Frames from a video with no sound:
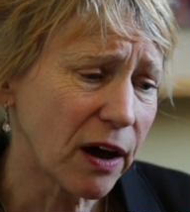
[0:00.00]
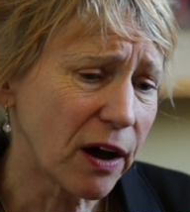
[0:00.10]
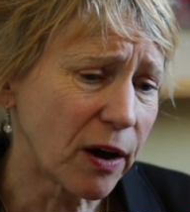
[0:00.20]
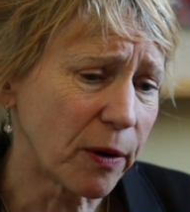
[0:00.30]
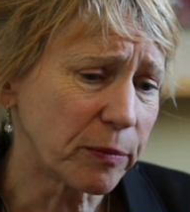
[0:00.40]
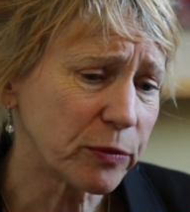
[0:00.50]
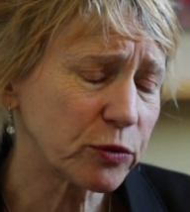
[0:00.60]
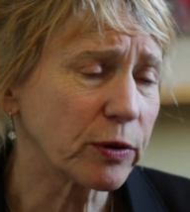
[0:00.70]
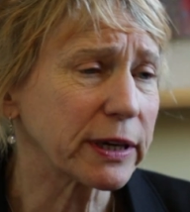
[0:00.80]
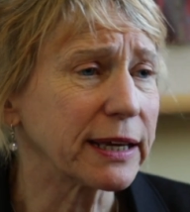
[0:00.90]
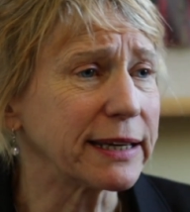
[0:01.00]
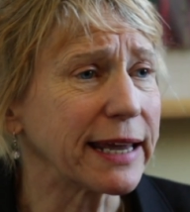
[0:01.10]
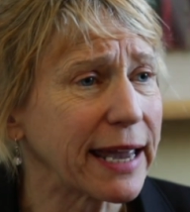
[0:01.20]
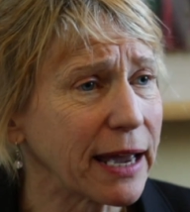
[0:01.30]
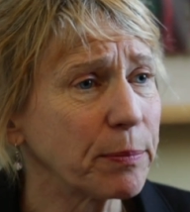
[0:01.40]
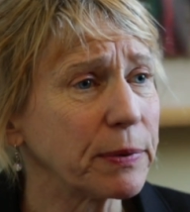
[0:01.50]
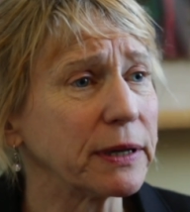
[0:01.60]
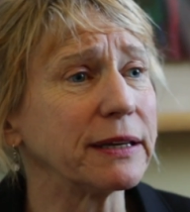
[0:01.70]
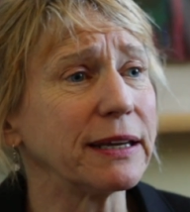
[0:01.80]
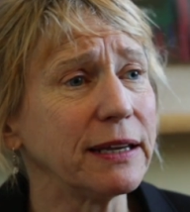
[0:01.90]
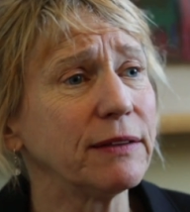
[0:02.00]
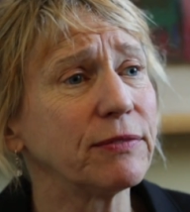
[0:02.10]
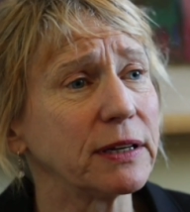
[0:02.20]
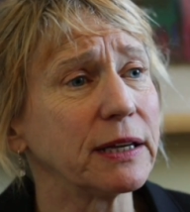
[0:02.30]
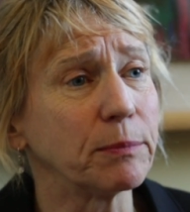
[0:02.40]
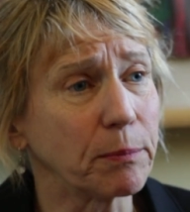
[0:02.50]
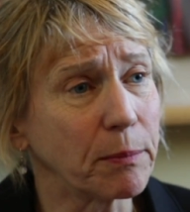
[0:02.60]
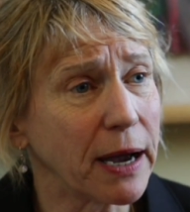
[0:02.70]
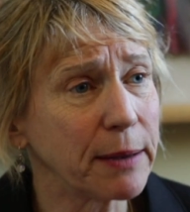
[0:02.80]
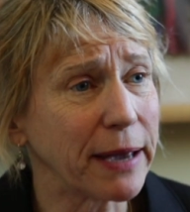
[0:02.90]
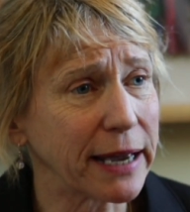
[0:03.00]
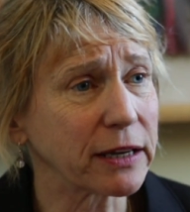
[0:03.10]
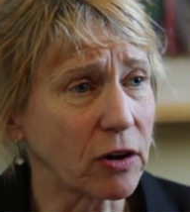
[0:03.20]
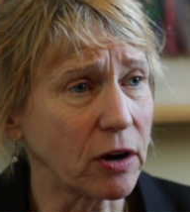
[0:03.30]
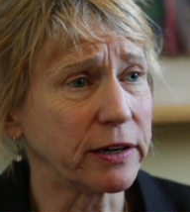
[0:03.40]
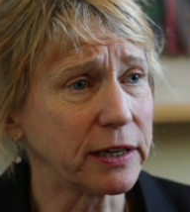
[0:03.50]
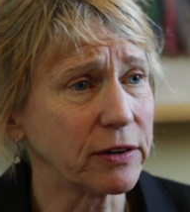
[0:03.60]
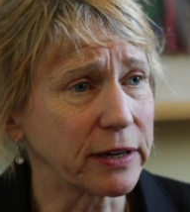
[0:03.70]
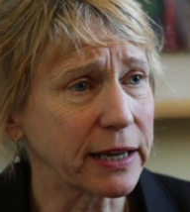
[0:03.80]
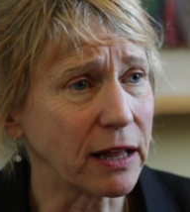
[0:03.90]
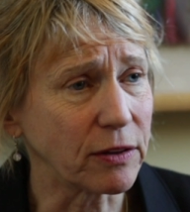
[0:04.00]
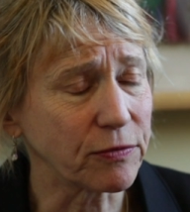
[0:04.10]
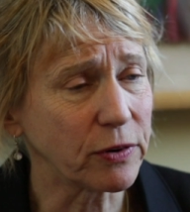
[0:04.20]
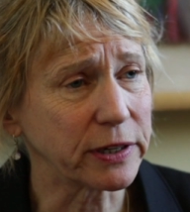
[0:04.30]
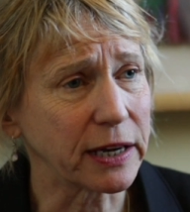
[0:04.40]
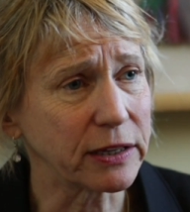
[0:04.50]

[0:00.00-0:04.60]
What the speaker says: So it can happen even in my backyard here in California.